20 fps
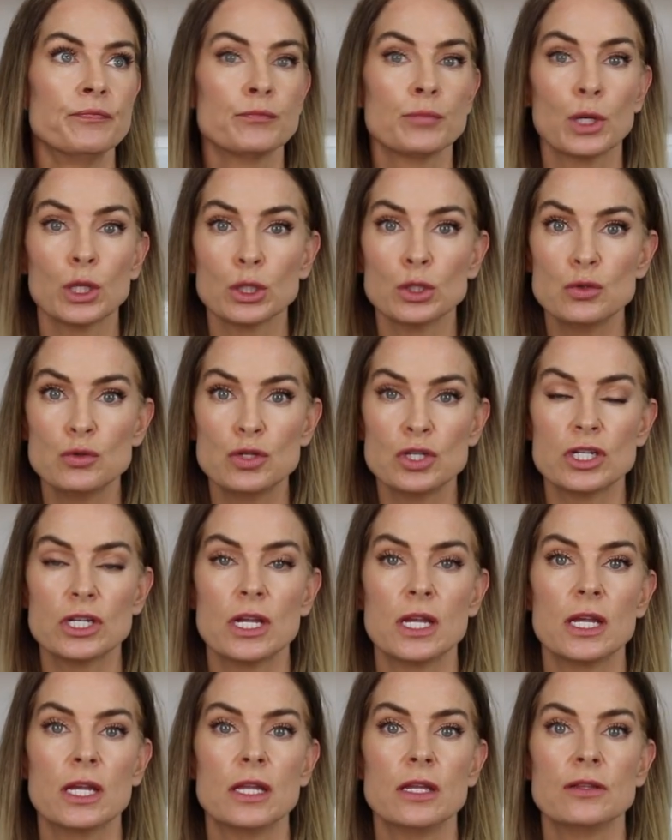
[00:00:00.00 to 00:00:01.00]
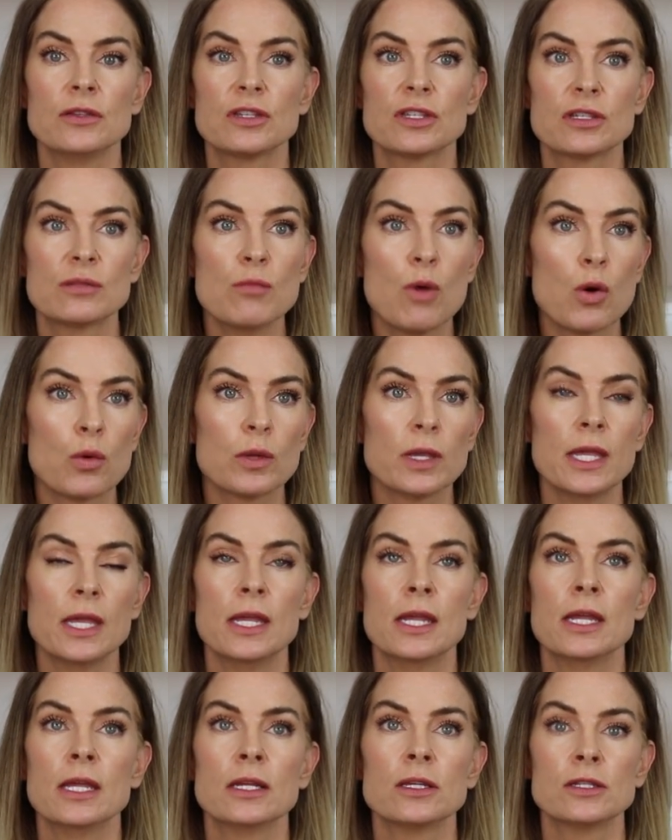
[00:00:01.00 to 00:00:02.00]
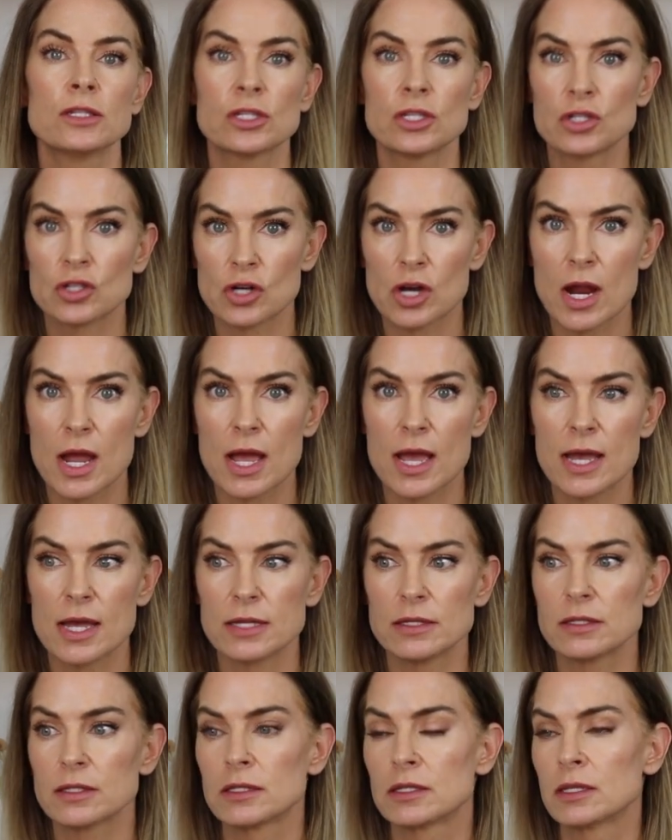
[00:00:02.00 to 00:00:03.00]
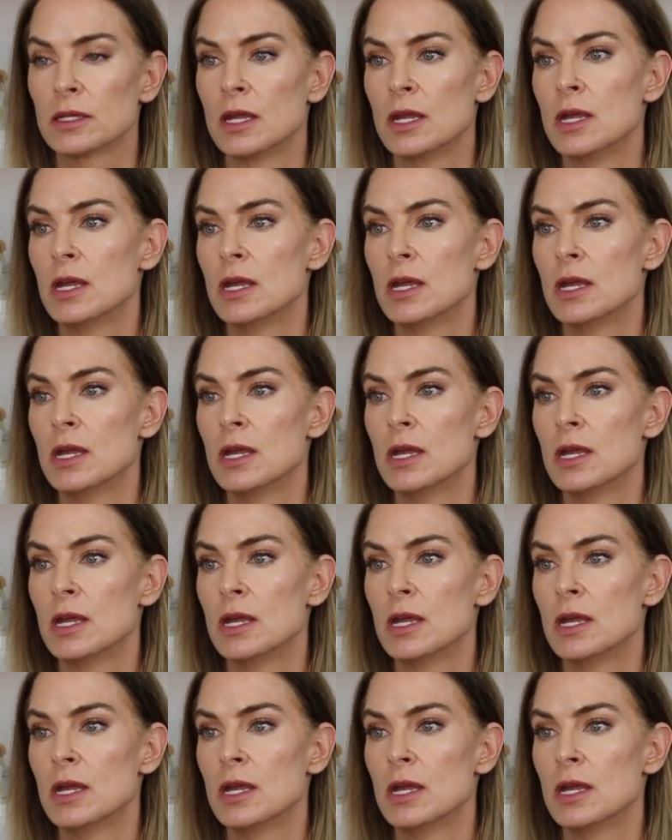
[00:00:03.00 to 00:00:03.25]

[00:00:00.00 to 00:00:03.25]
pollution, smoking, stress,